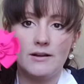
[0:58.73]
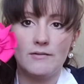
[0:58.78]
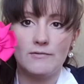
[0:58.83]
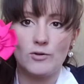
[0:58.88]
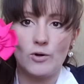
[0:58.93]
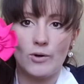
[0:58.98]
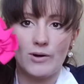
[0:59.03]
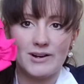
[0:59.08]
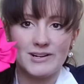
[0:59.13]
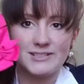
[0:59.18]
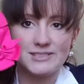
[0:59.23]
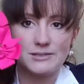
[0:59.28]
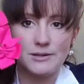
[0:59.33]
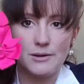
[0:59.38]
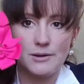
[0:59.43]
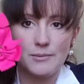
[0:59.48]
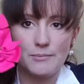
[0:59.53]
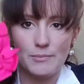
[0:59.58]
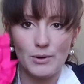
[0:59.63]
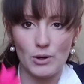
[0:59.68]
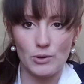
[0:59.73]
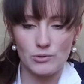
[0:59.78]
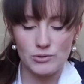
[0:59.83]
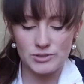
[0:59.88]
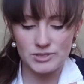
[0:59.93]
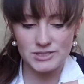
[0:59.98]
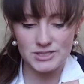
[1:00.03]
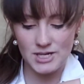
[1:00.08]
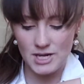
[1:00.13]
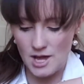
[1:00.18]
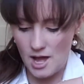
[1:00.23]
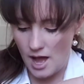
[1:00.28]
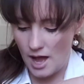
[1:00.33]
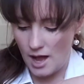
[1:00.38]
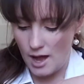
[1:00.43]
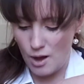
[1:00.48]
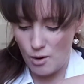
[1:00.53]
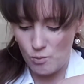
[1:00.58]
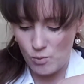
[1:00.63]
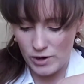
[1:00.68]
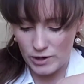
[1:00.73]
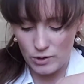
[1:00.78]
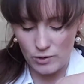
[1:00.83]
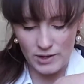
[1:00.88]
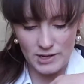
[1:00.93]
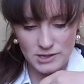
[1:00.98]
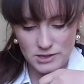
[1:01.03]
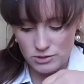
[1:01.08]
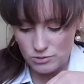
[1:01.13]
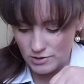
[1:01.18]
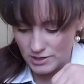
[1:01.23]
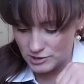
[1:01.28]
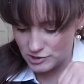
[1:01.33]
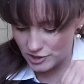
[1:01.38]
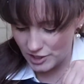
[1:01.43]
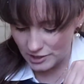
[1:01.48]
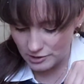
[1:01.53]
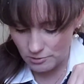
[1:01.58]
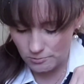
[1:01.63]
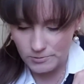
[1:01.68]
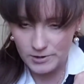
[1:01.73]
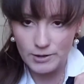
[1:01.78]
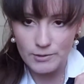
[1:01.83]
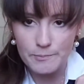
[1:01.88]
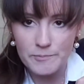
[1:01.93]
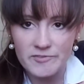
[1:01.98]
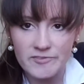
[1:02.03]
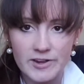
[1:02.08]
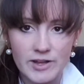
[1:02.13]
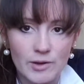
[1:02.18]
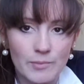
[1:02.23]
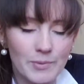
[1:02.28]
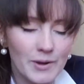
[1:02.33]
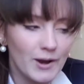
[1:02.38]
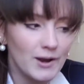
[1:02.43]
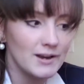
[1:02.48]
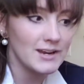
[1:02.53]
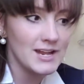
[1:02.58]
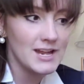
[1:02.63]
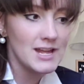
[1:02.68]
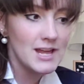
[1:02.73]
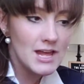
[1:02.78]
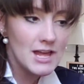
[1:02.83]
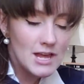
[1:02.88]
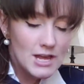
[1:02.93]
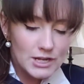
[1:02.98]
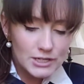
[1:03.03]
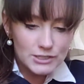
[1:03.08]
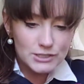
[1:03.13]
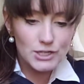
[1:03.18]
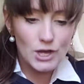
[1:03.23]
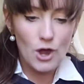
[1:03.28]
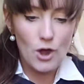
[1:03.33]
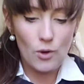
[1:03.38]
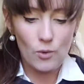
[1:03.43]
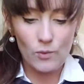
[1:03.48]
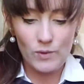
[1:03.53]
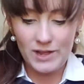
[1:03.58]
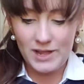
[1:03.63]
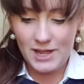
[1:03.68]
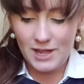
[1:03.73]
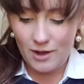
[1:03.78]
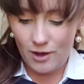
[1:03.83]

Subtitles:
of course, bows. We're going to a gender reveal party, so we